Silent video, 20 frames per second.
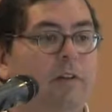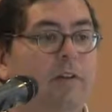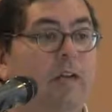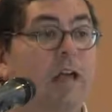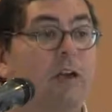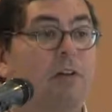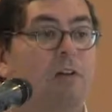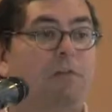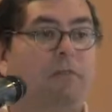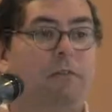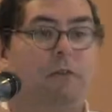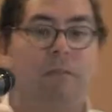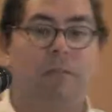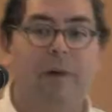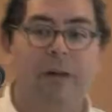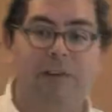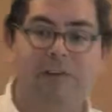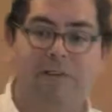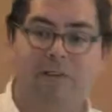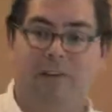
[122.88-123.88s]
want
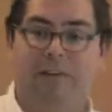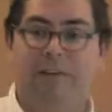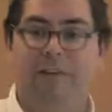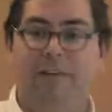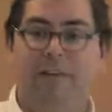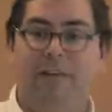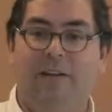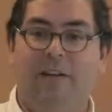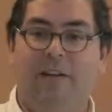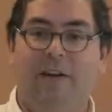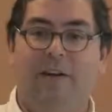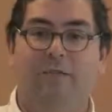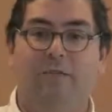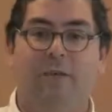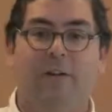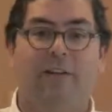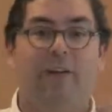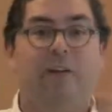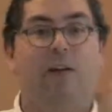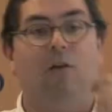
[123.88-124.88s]
confirmation of
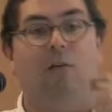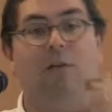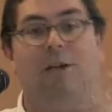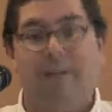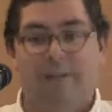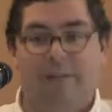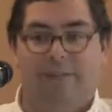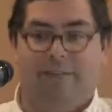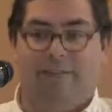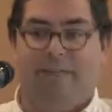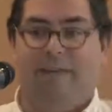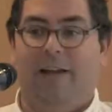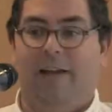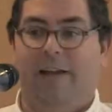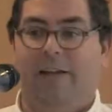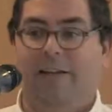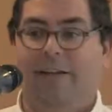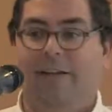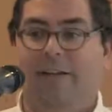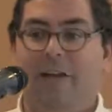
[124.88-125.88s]
what they already
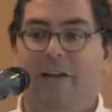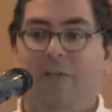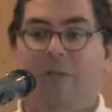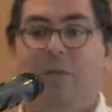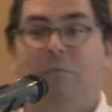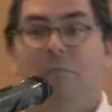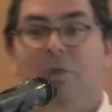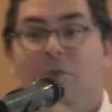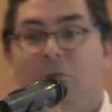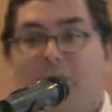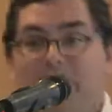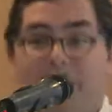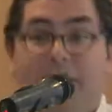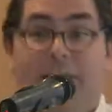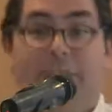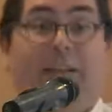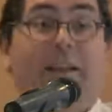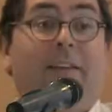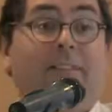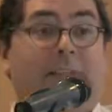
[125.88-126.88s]
decided from the
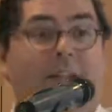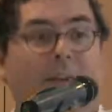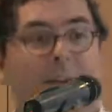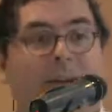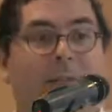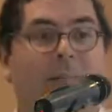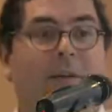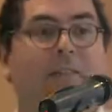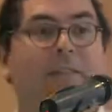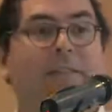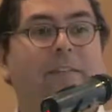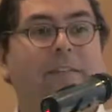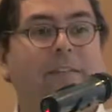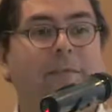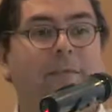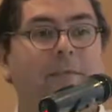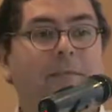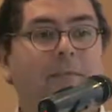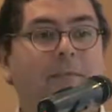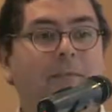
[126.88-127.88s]
work of health economists.